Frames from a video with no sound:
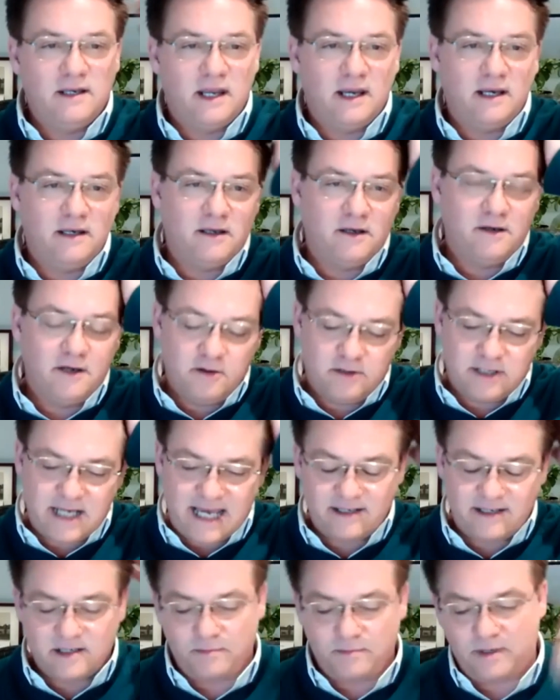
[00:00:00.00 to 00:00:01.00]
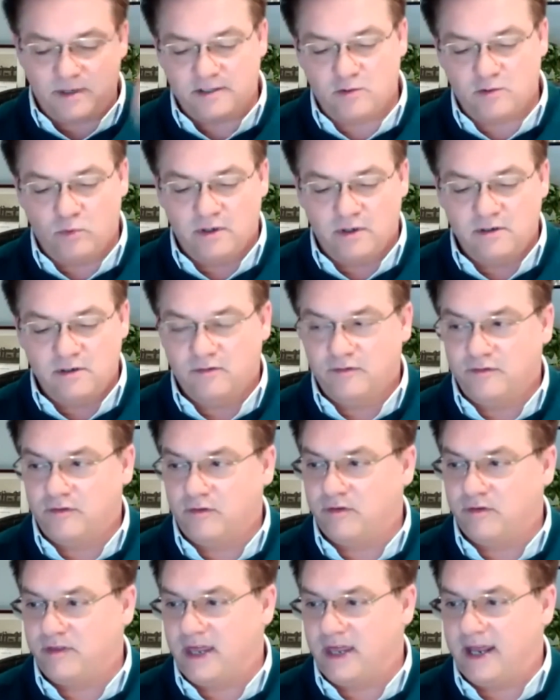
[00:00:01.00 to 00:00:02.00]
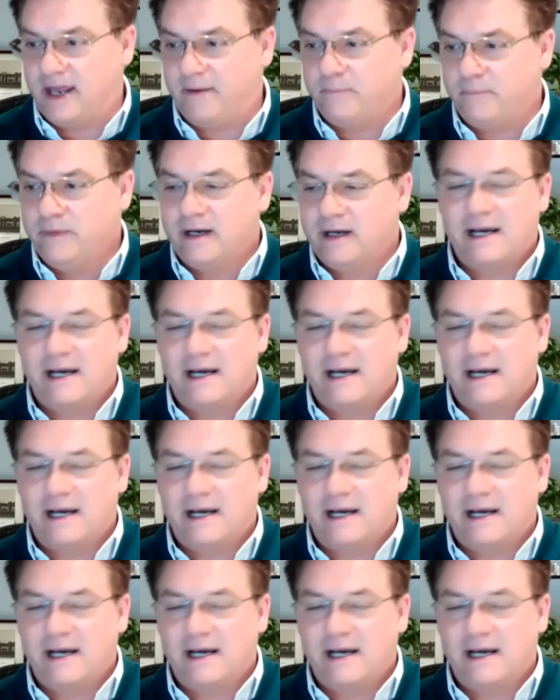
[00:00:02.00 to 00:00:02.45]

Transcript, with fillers: in the New Testament. It's a wonderful thing.